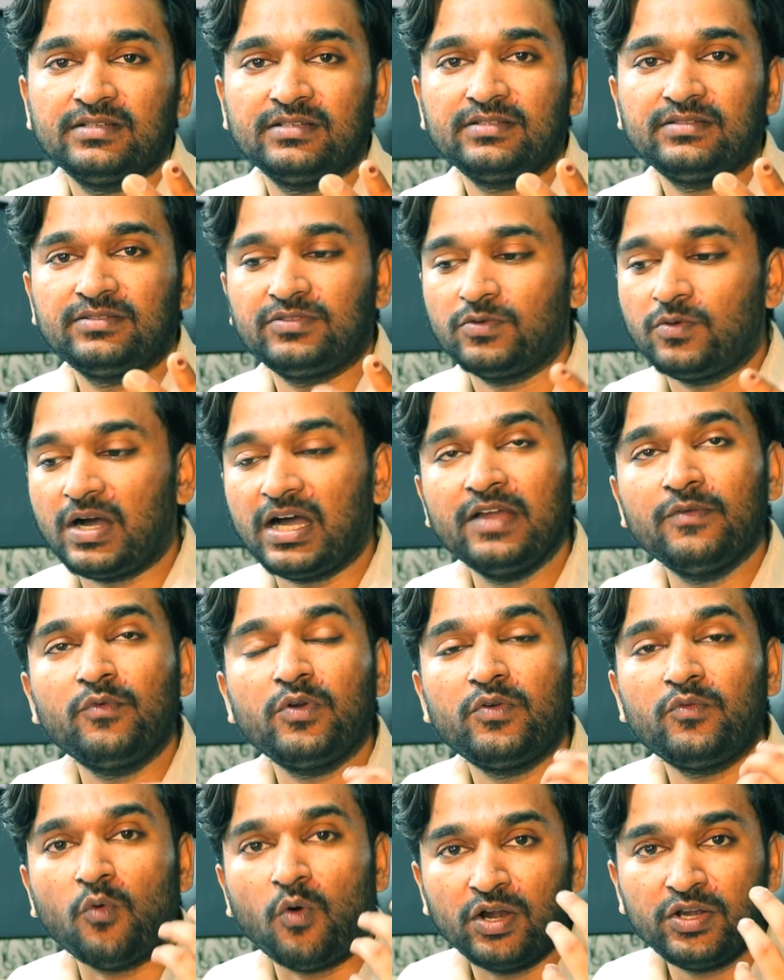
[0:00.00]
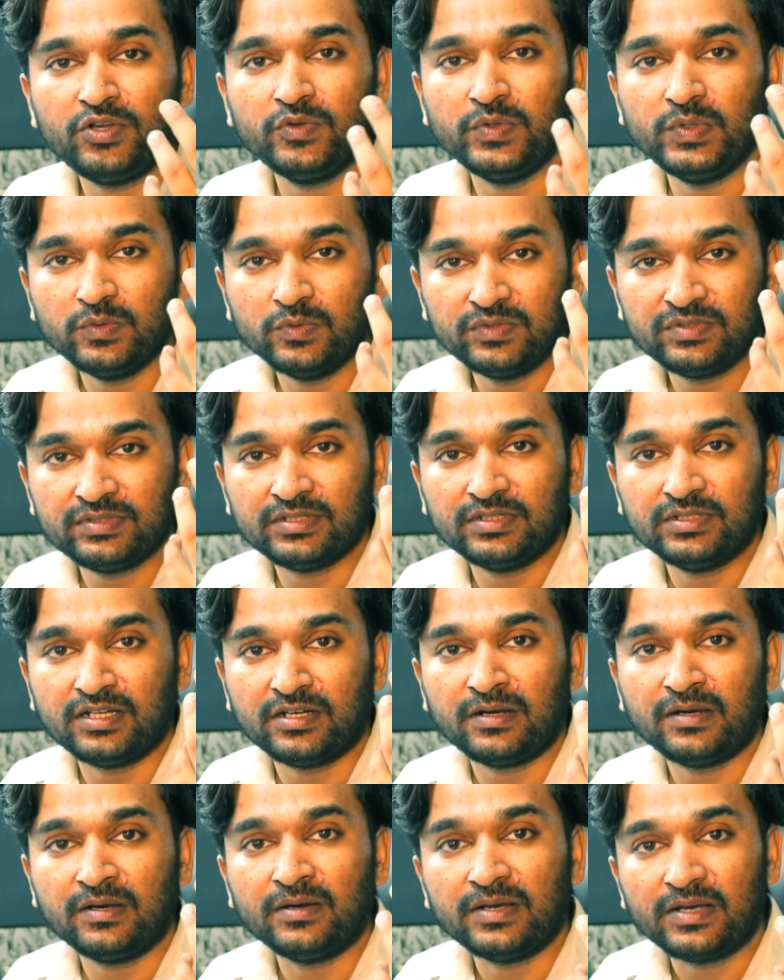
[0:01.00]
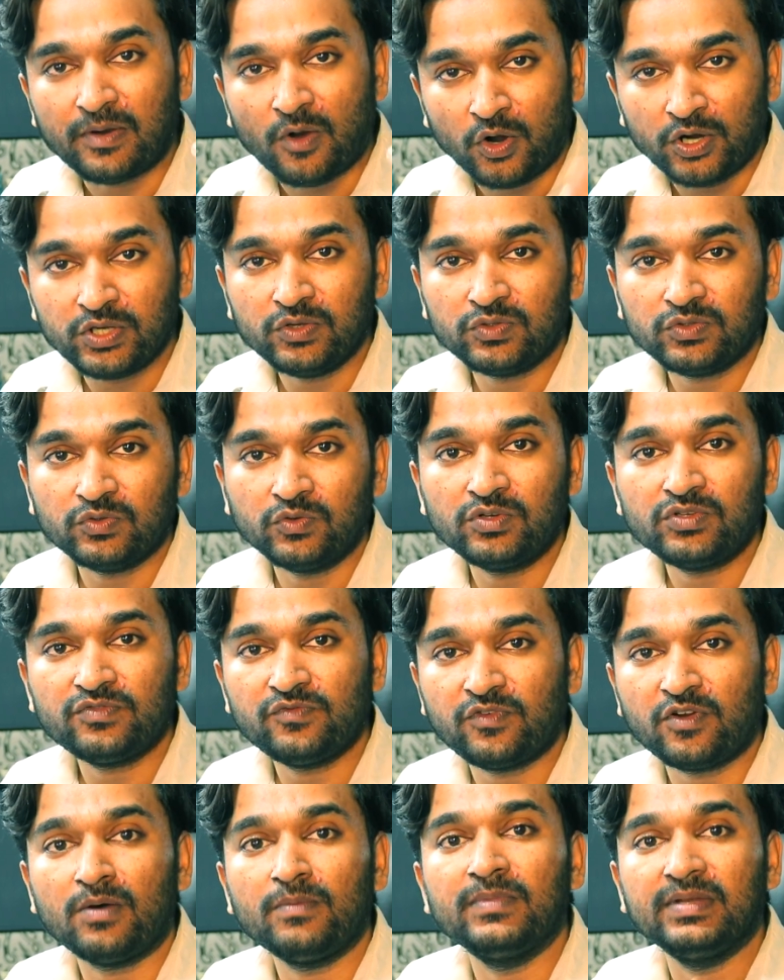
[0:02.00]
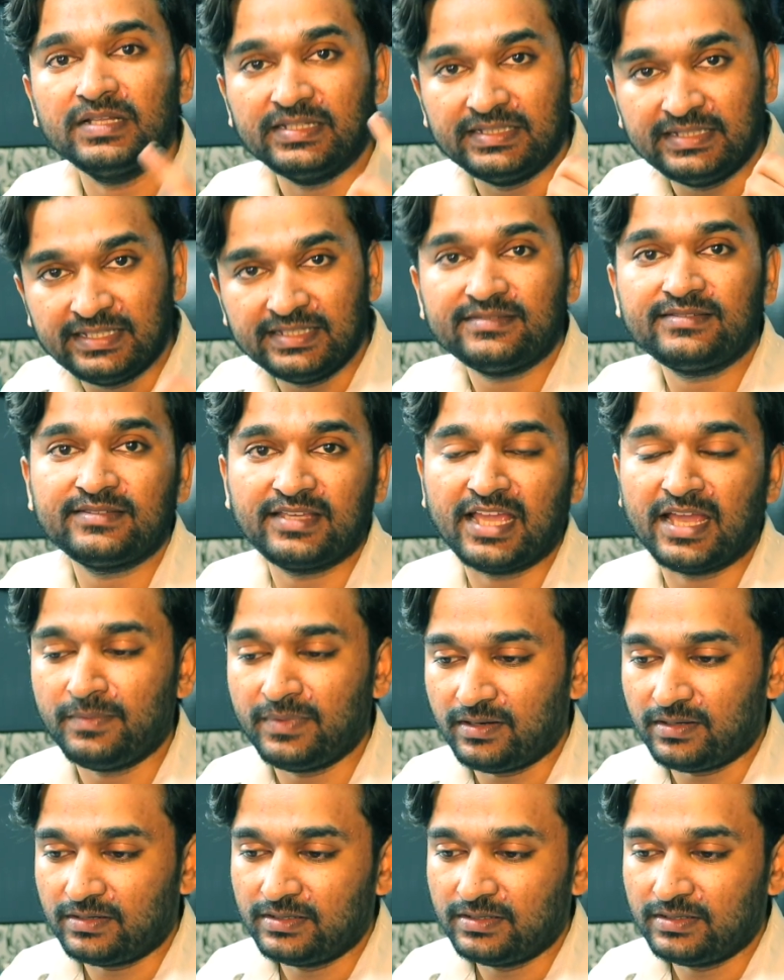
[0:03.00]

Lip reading: So I would want to use the audio source from this camera.